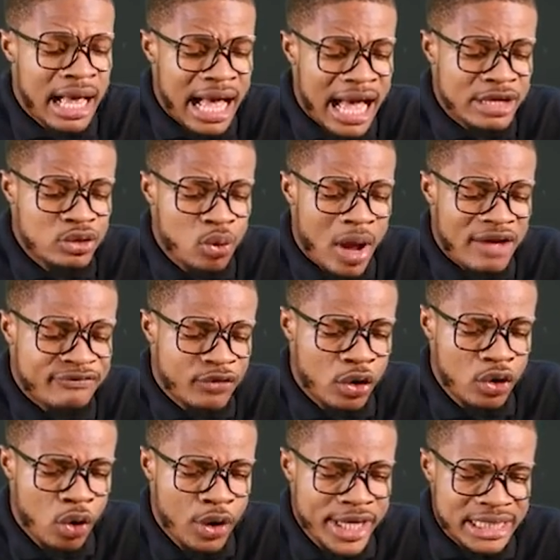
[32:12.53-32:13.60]
And you are
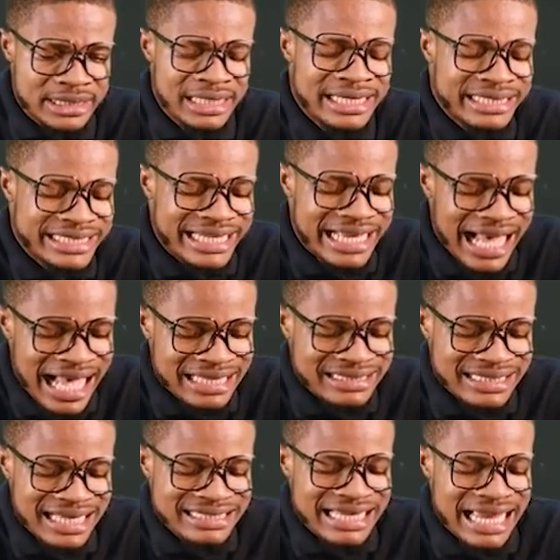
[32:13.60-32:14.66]
following. The
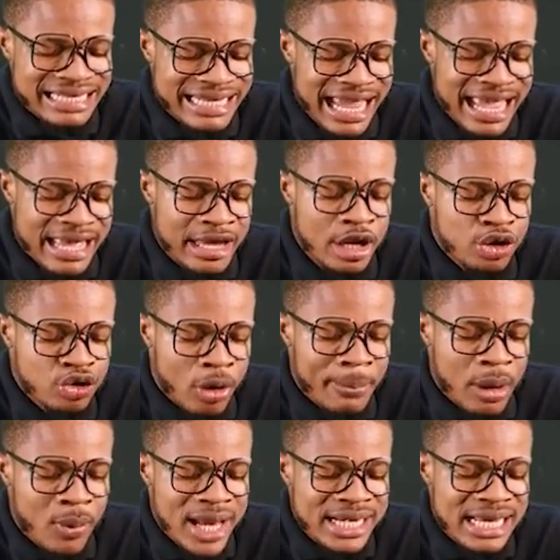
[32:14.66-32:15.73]
answers are there.
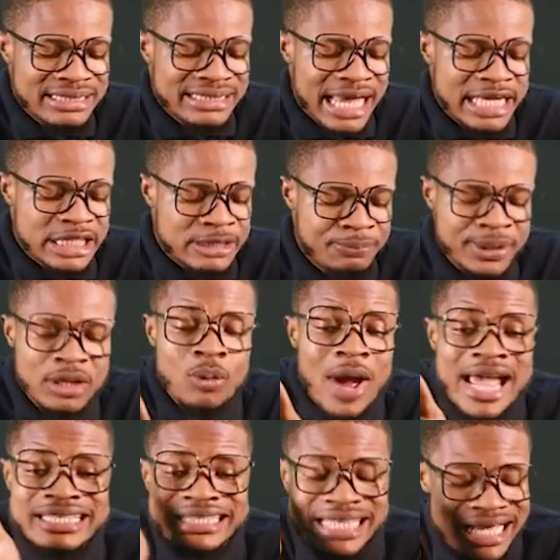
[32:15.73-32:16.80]
Number 1 answer is B.
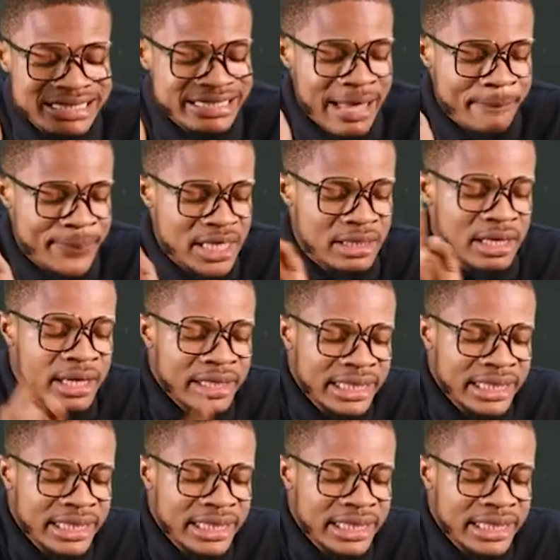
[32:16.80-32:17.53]
Why is the answer B?